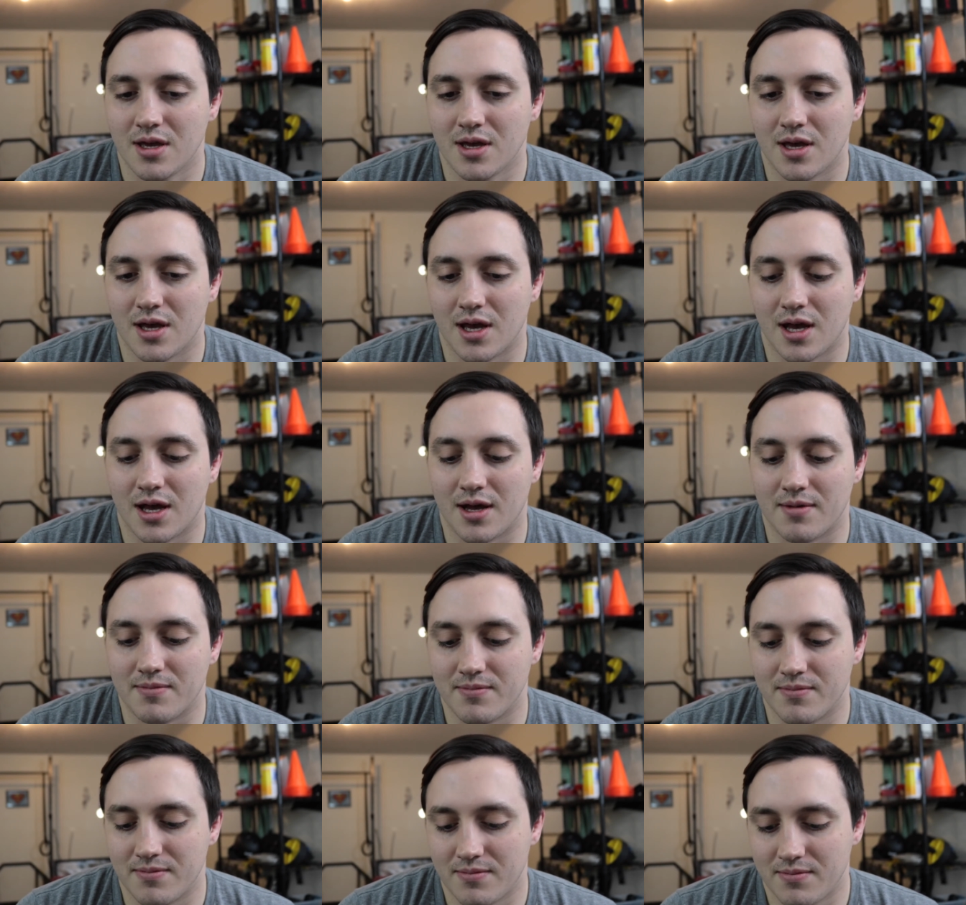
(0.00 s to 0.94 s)

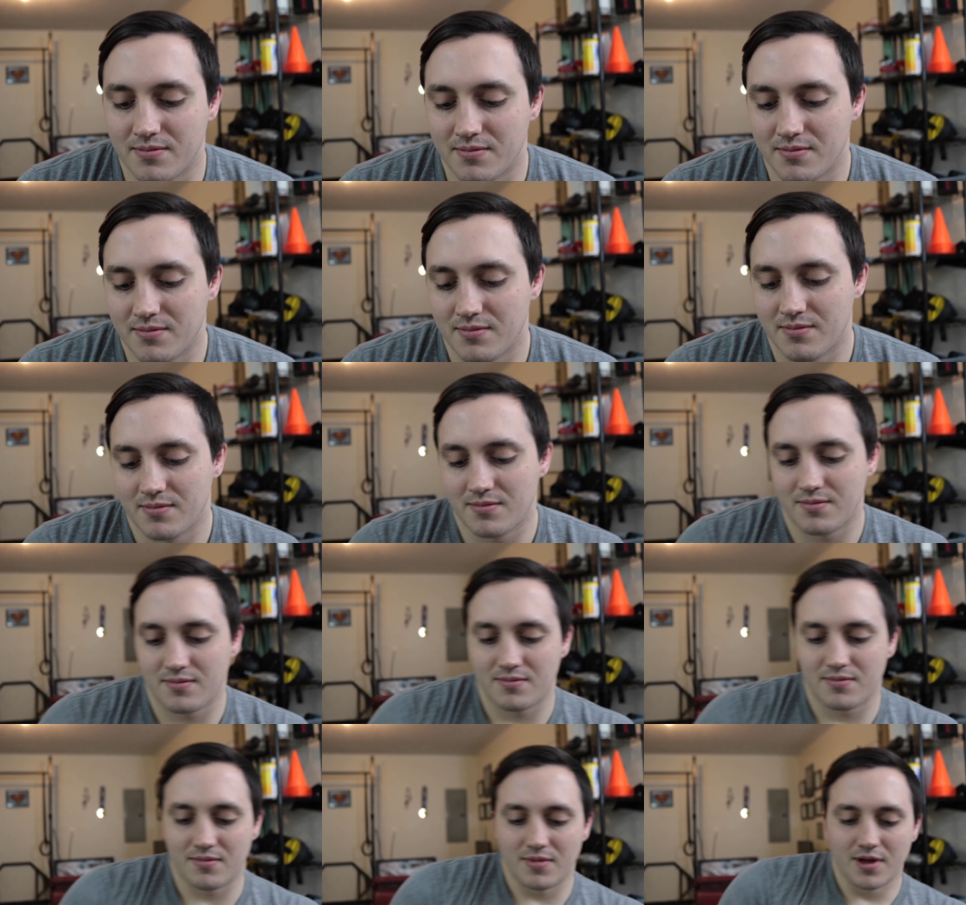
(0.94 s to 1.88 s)
And
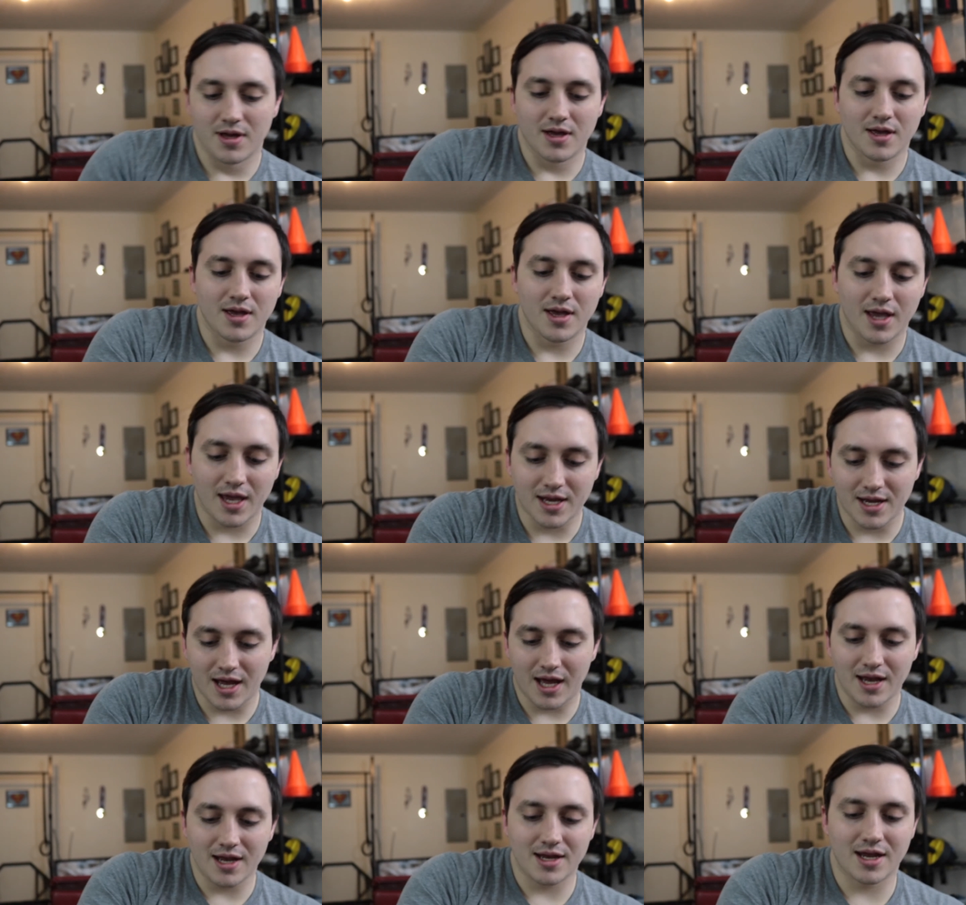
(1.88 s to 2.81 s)
not